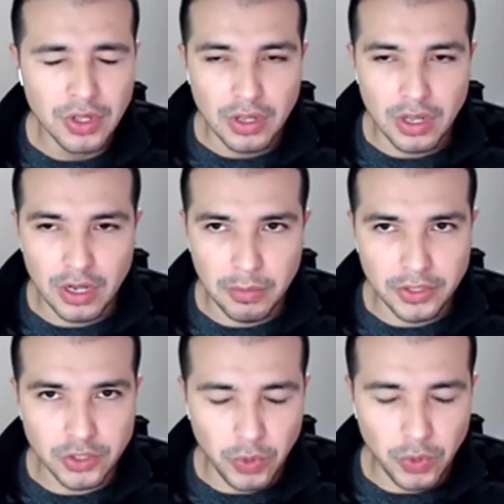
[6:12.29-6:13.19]
And
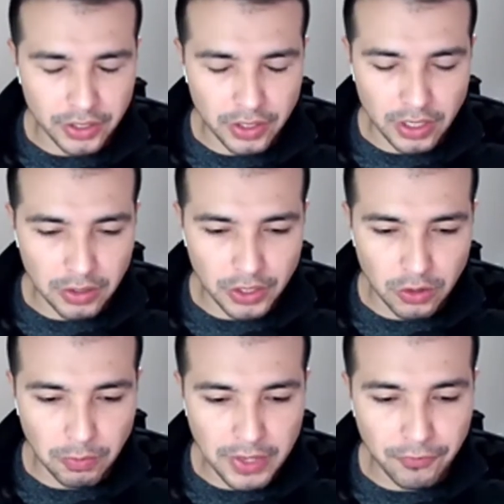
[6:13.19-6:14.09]
so we have to,
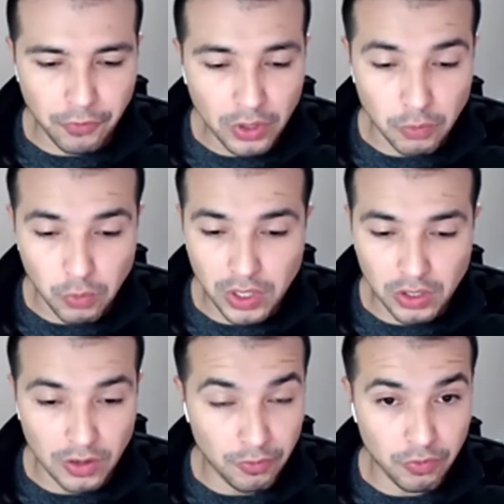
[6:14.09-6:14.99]
be fully aware
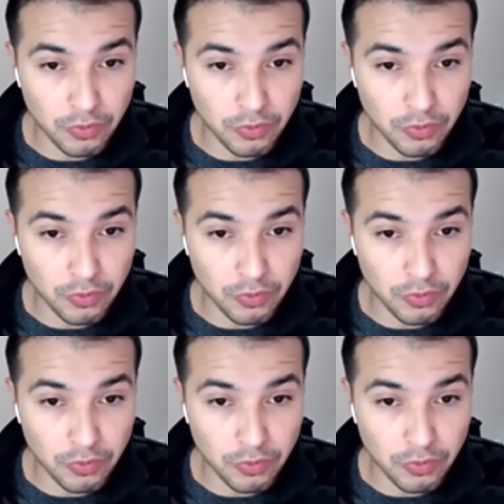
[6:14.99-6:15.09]
of,